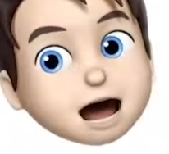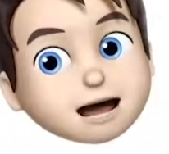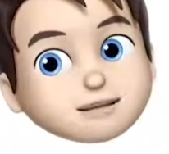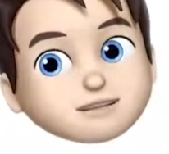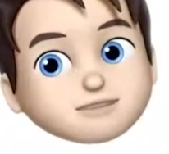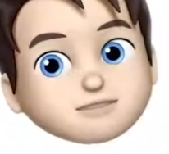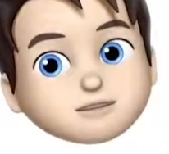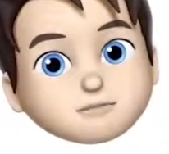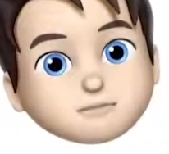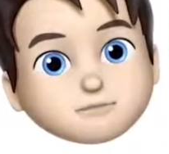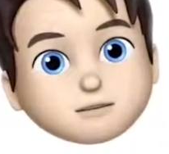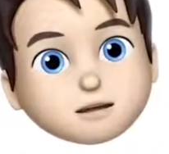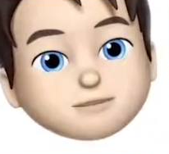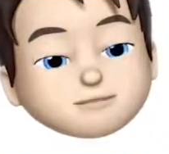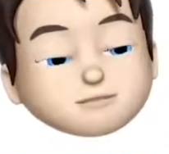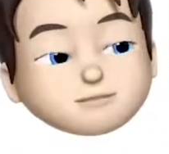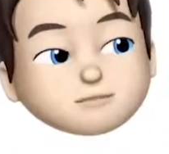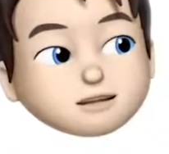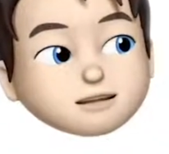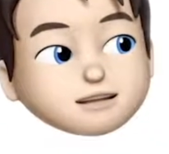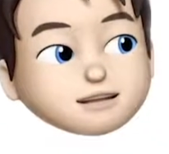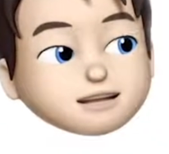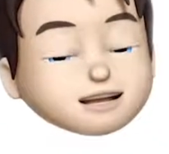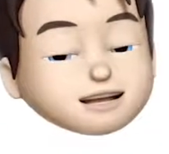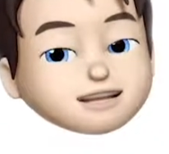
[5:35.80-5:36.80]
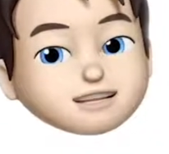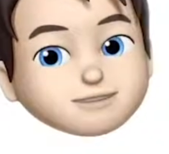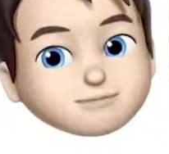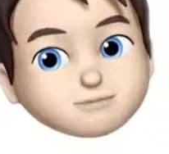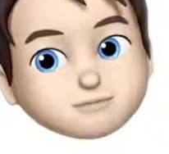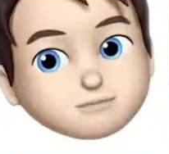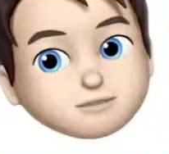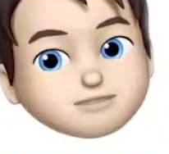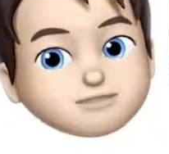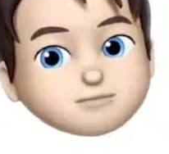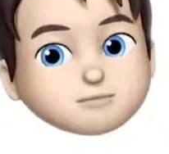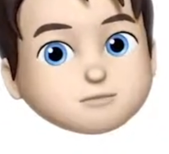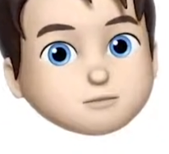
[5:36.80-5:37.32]
so if you ever want to
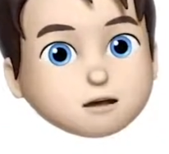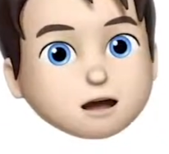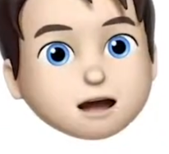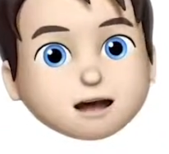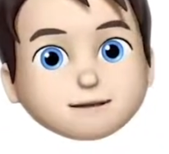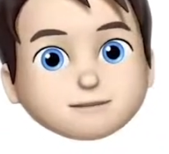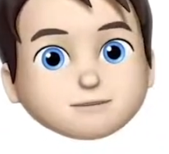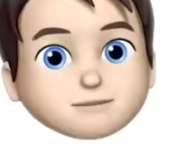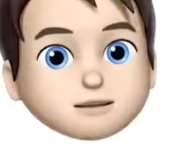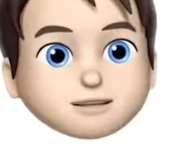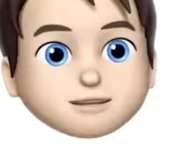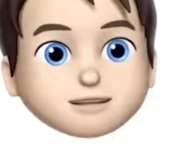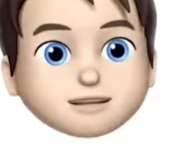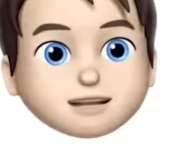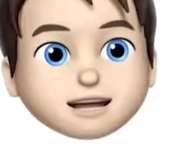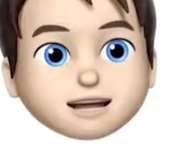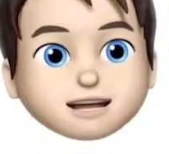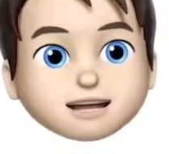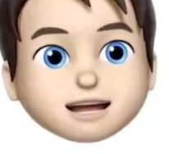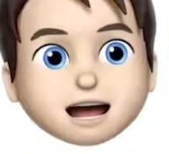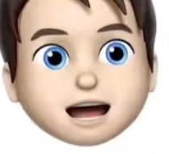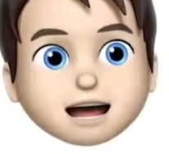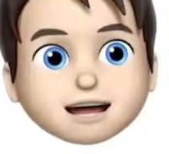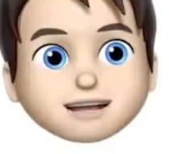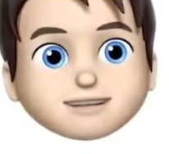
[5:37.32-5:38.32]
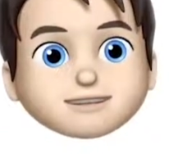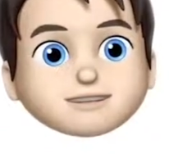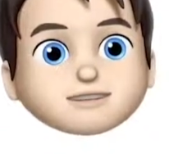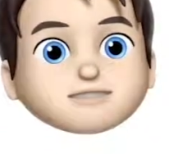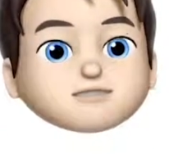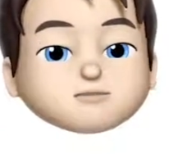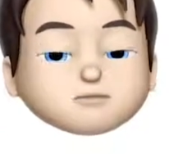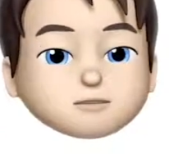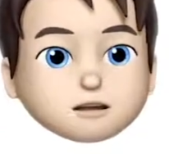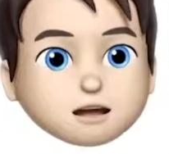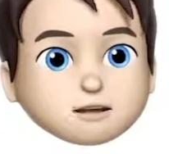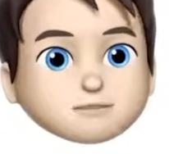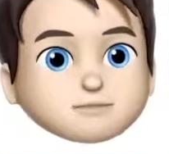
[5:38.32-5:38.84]
export to web or anything like that,
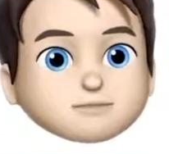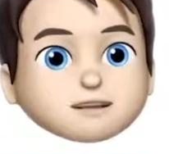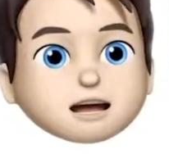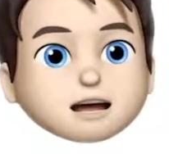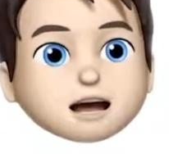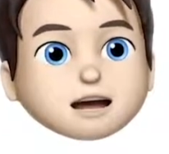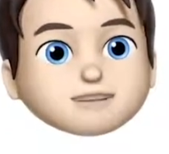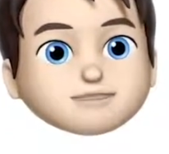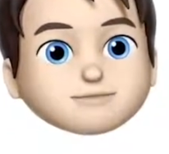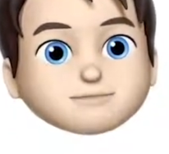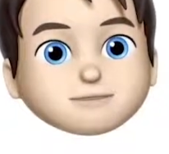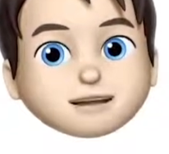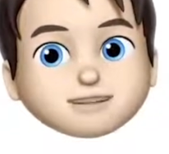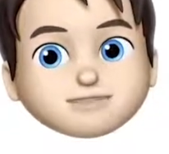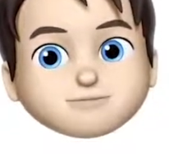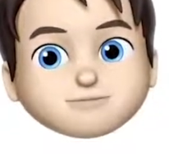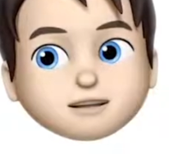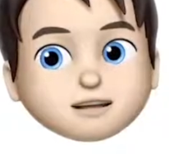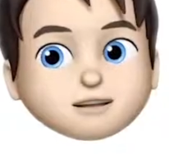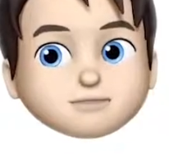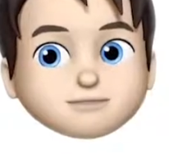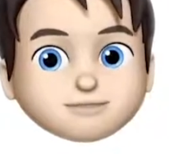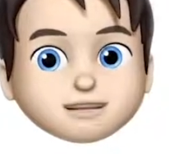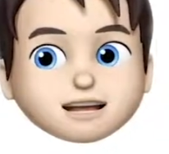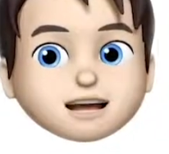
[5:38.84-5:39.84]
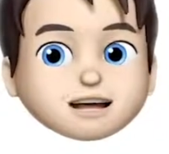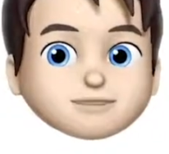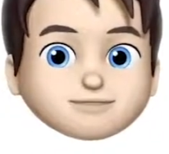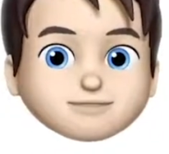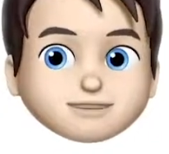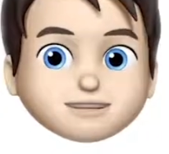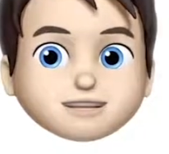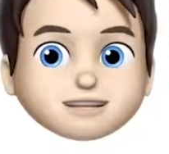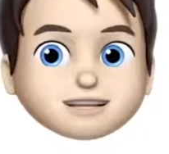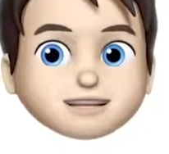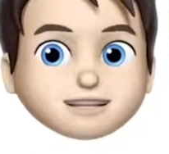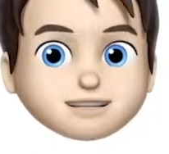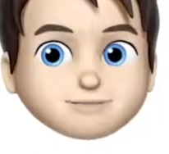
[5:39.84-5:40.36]
12,000 by
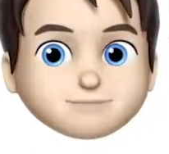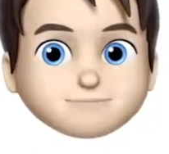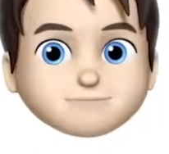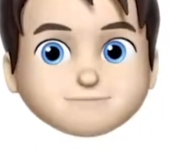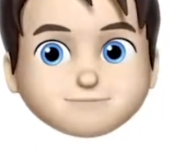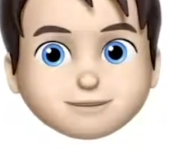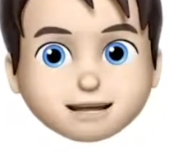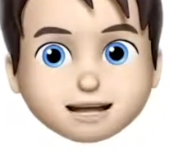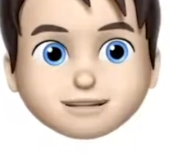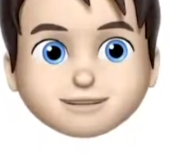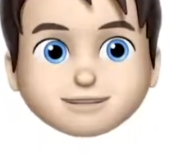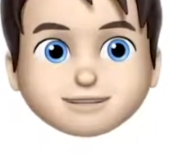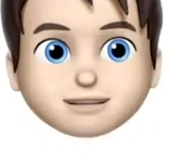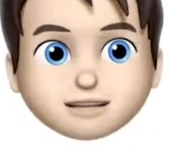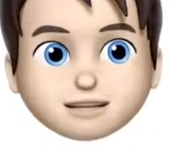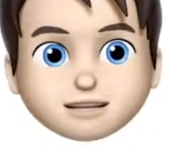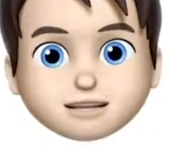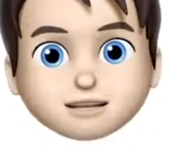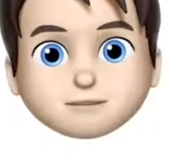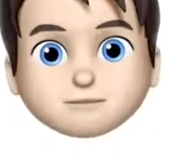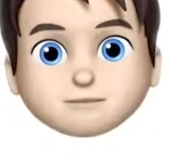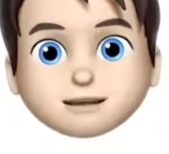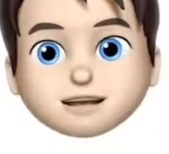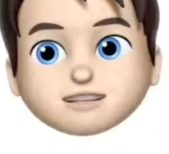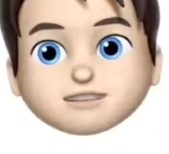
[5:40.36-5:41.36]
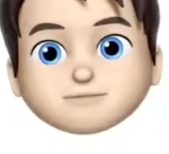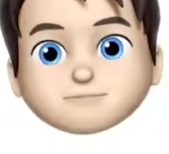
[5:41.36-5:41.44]
12,000 is basically your best